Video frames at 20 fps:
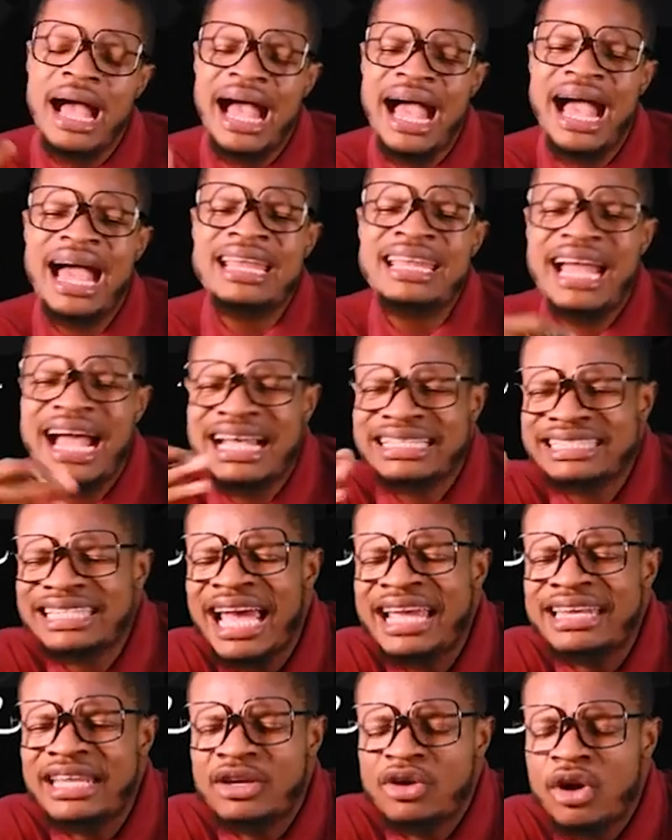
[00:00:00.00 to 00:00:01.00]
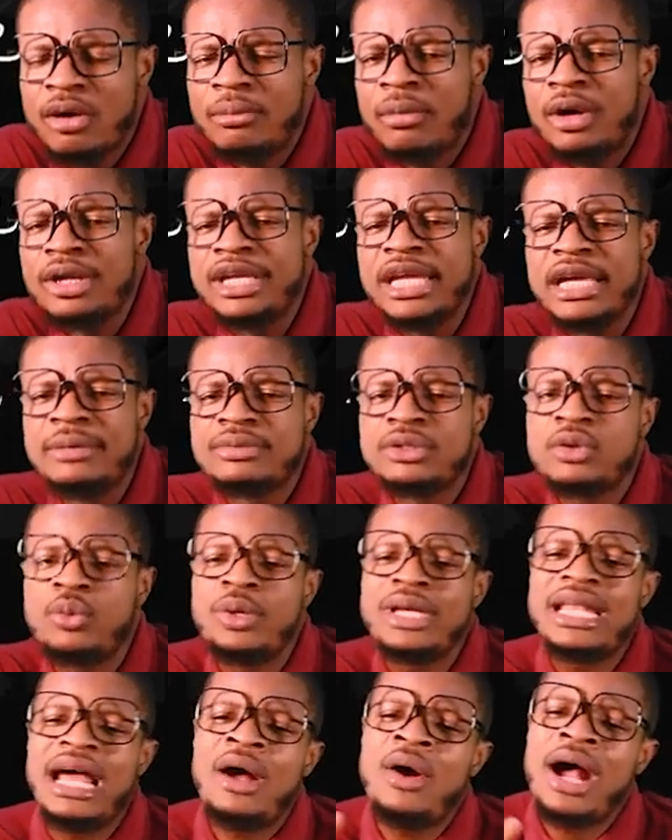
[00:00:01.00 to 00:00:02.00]
And aside the common names,
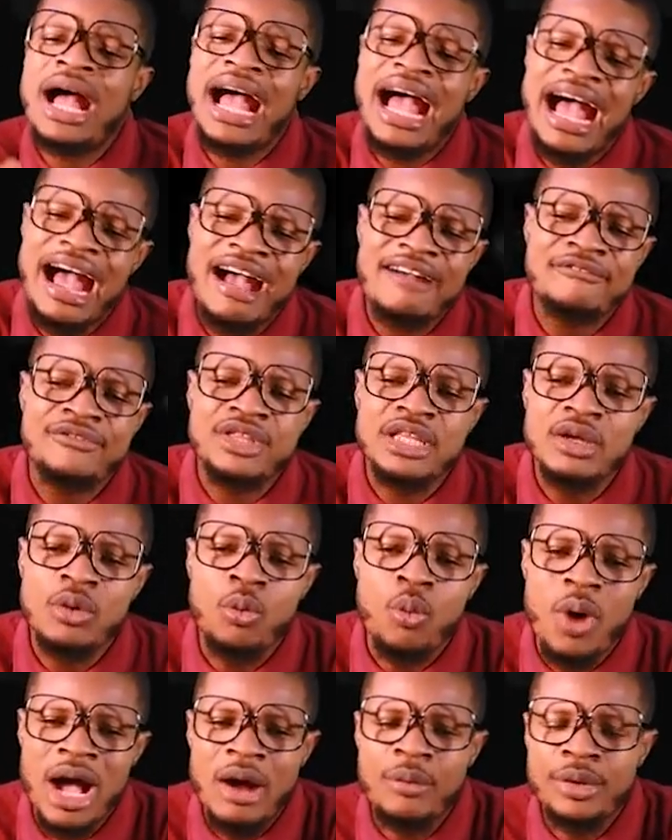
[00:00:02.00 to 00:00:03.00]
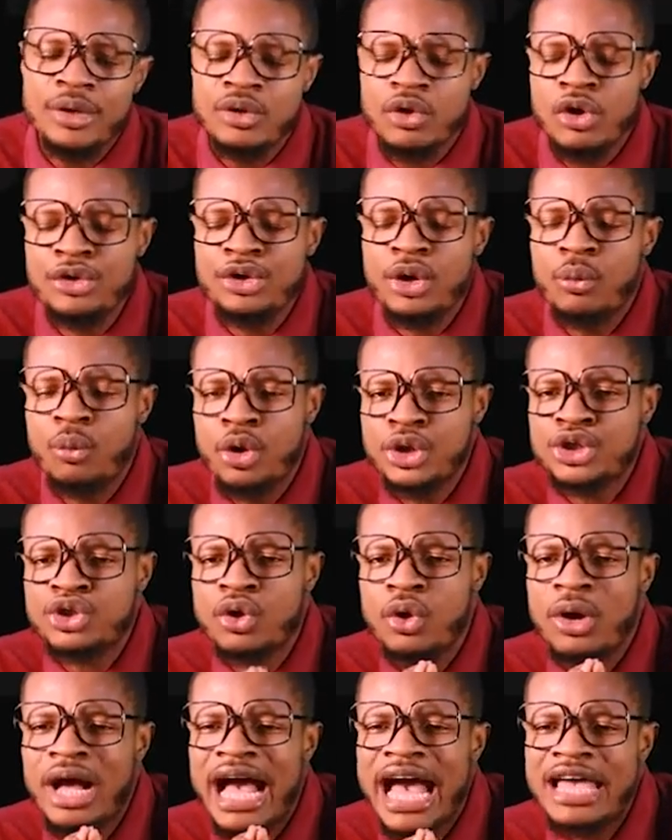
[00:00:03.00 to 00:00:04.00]
we now have the one we call your
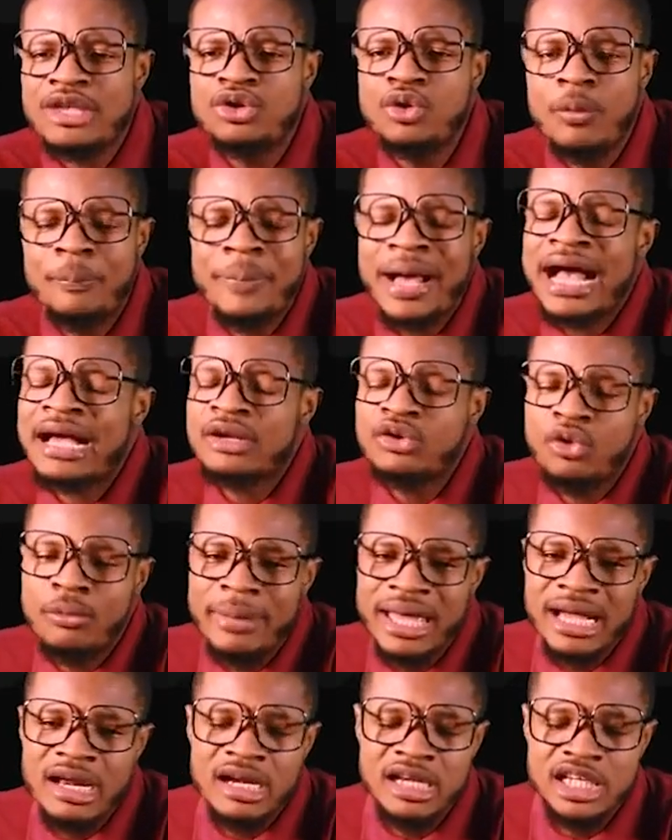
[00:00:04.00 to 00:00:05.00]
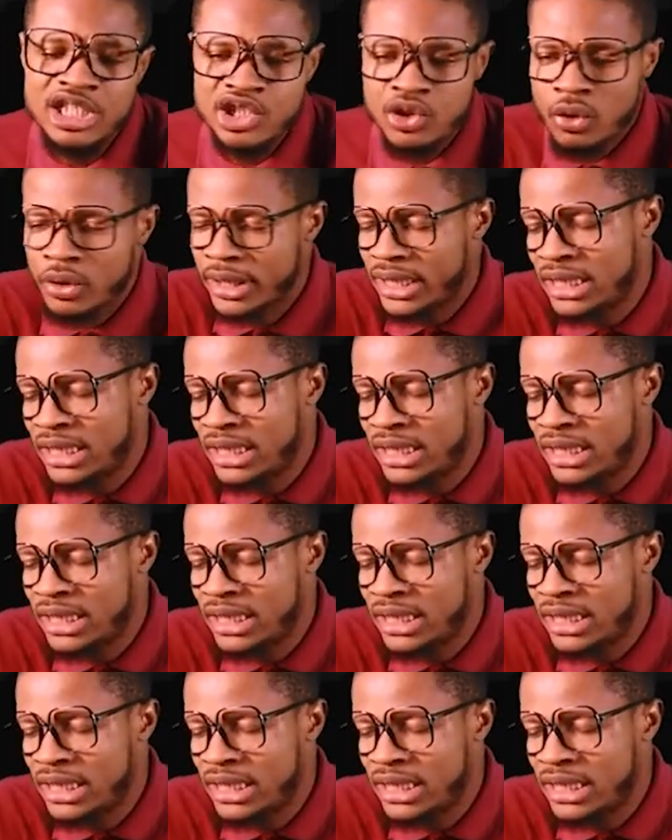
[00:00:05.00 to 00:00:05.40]
IUPAC nomenclature,